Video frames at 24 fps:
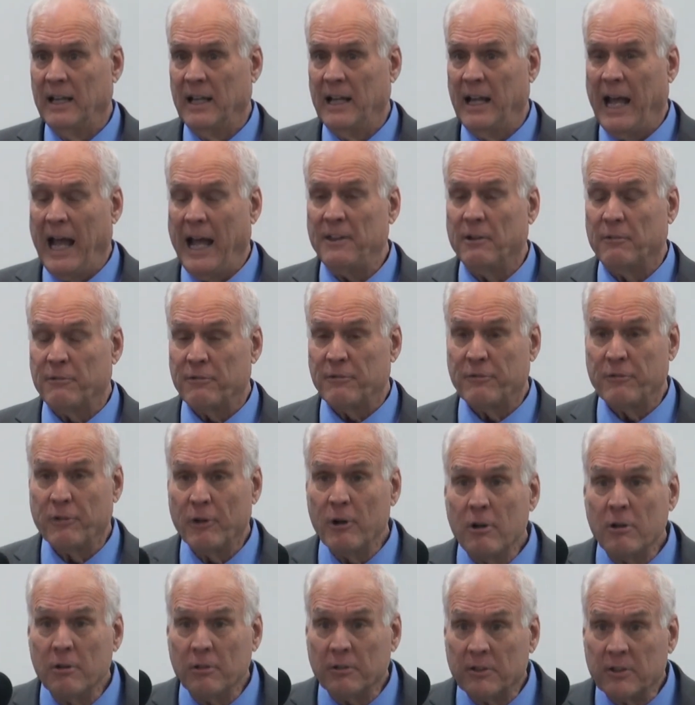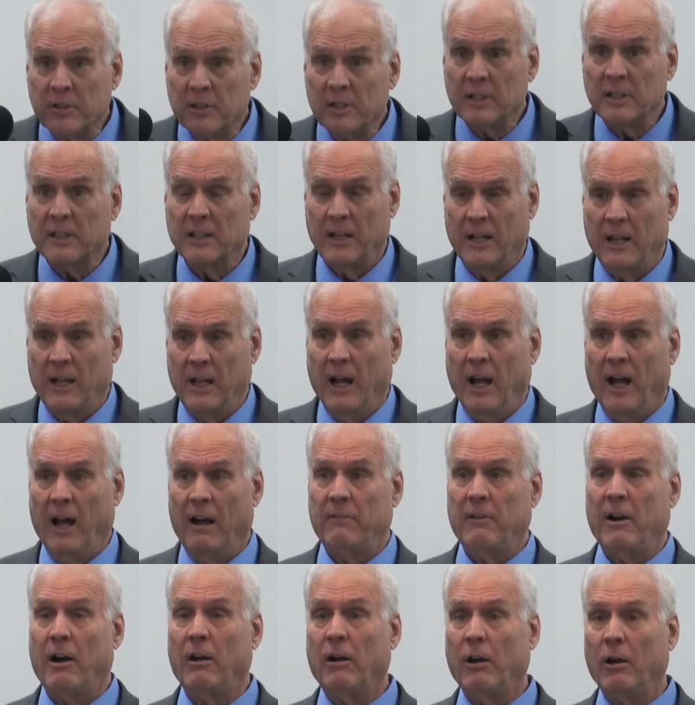And the fruit of
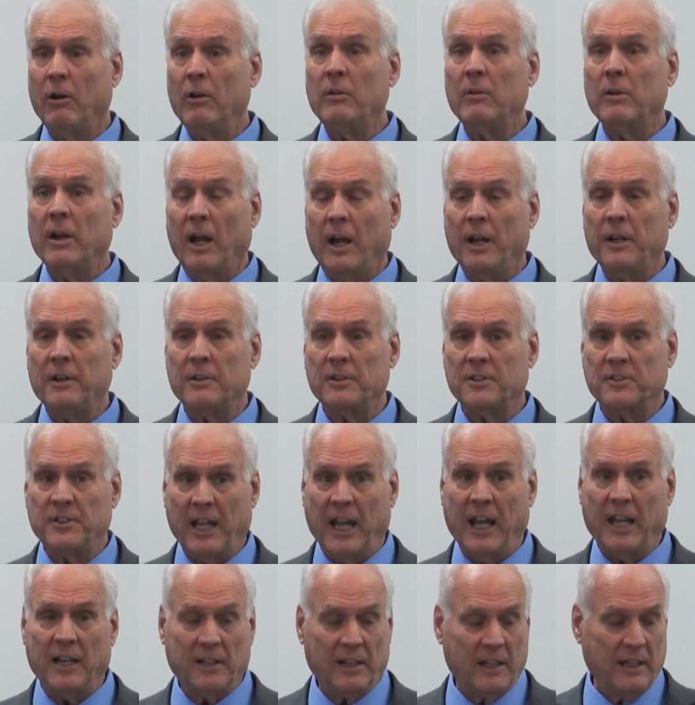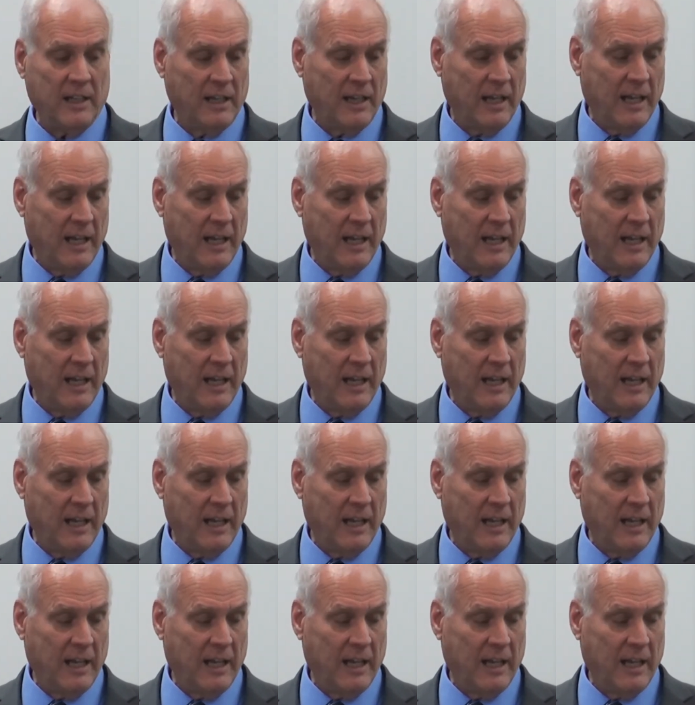our own understanding